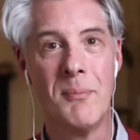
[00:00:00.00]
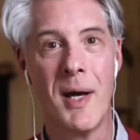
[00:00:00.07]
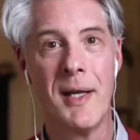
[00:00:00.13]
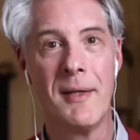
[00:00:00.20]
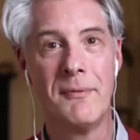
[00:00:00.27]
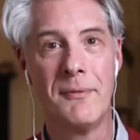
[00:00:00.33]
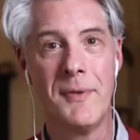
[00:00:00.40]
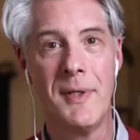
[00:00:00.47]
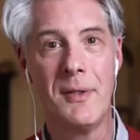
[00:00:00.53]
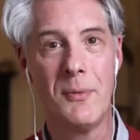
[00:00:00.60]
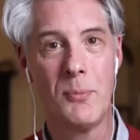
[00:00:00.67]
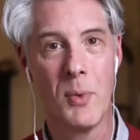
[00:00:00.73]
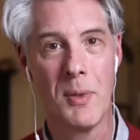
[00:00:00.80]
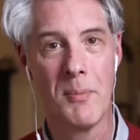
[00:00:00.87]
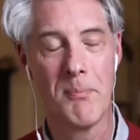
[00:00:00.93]
My feet
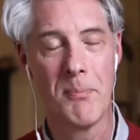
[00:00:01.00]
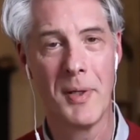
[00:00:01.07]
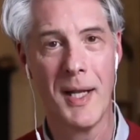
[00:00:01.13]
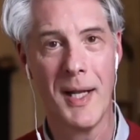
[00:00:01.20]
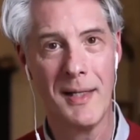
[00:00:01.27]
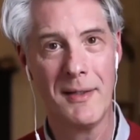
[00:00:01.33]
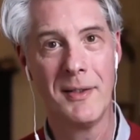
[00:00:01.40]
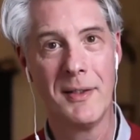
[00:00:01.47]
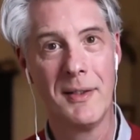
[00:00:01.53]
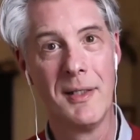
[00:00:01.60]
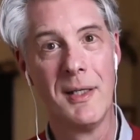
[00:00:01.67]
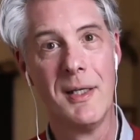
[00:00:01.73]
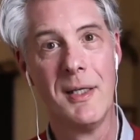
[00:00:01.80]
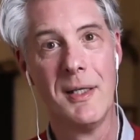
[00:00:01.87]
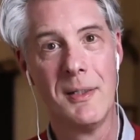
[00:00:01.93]
were planted,